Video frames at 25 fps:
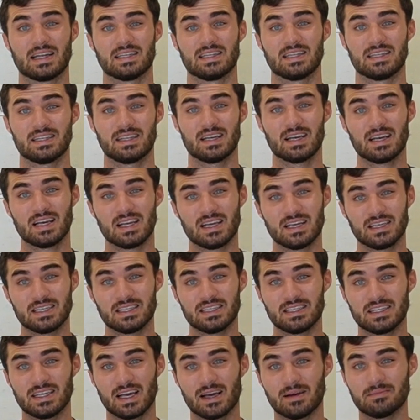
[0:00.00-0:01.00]
need
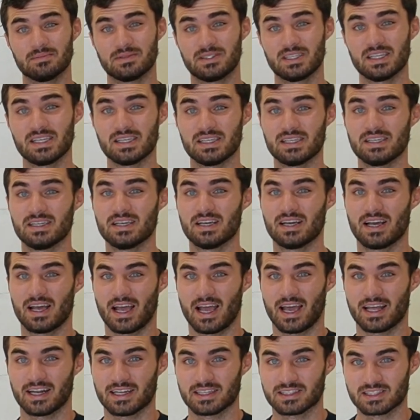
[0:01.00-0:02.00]
EMD,
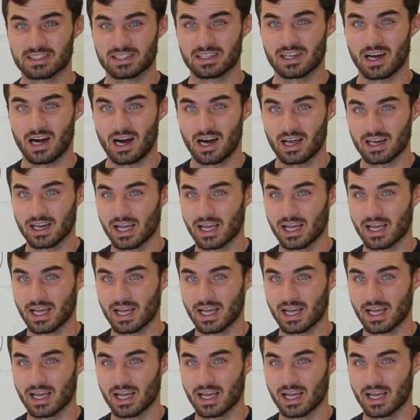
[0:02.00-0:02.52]
and it's not